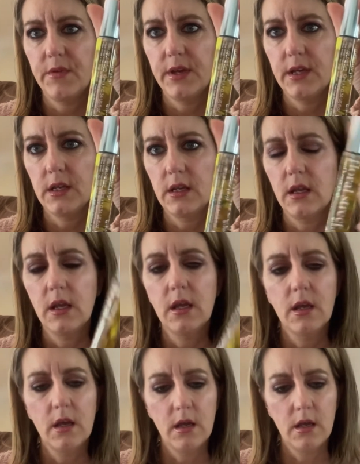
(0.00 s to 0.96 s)
it.
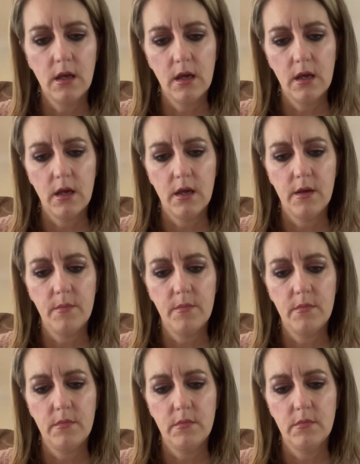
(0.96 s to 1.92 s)

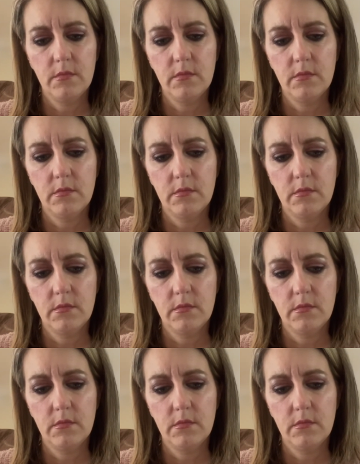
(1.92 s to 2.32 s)
Um,